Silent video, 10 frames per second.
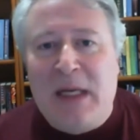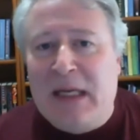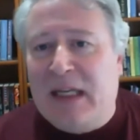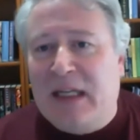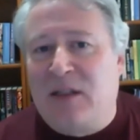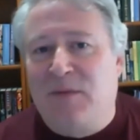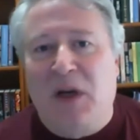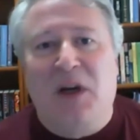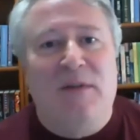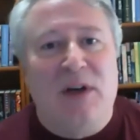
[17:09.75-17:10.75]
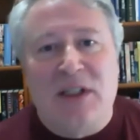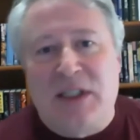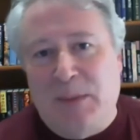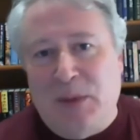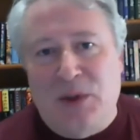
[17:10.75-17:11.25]
It's very, very
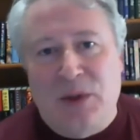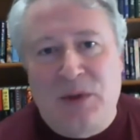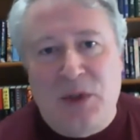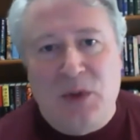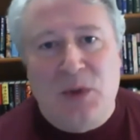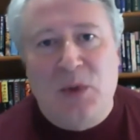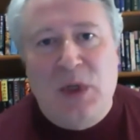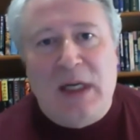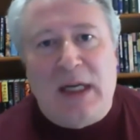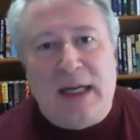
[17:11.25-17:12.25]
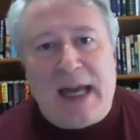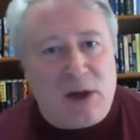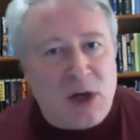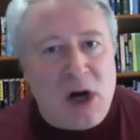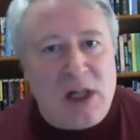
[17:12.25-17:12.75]
similar to
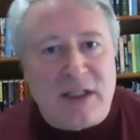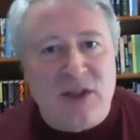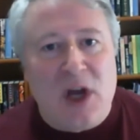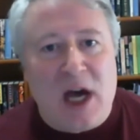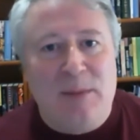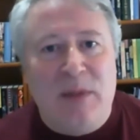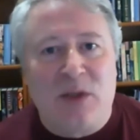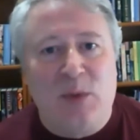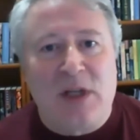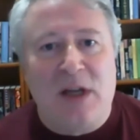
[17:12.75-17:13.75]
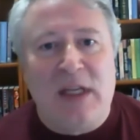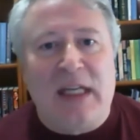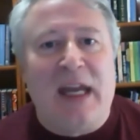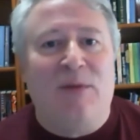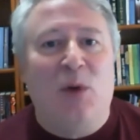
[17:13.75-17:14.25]
Alcoholics Anonymous, which I think
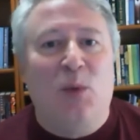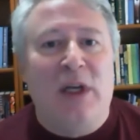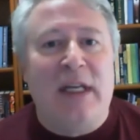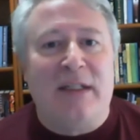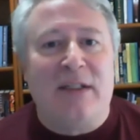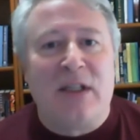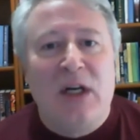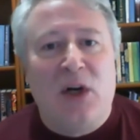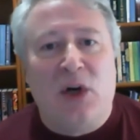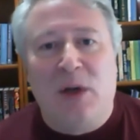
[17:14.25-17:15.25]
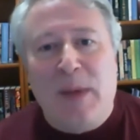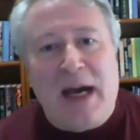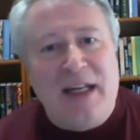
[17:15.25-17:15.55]
everyone has heard about.